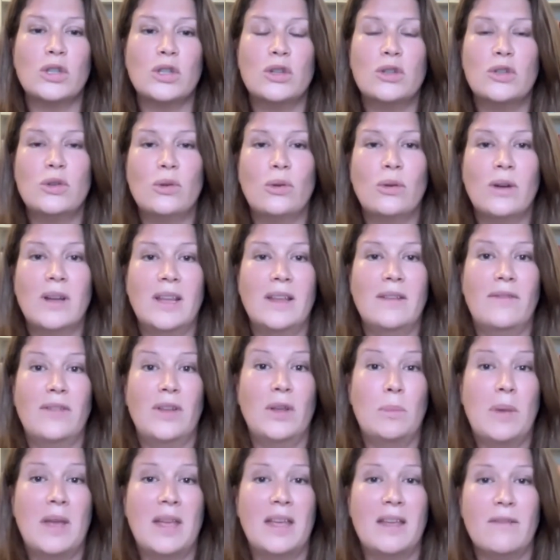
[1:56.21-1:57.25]
should your
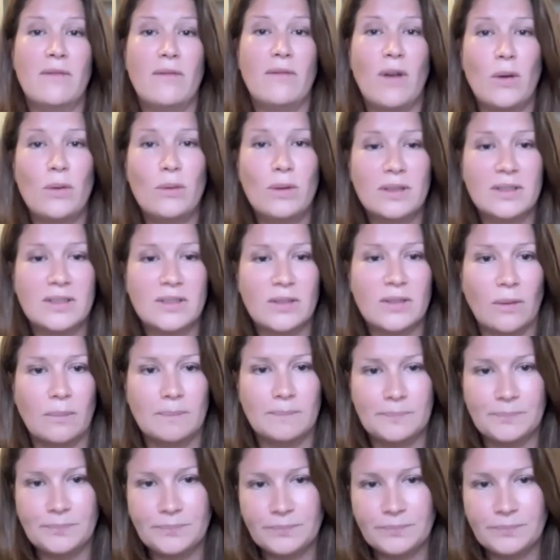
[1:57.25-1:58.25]
EVP focus on?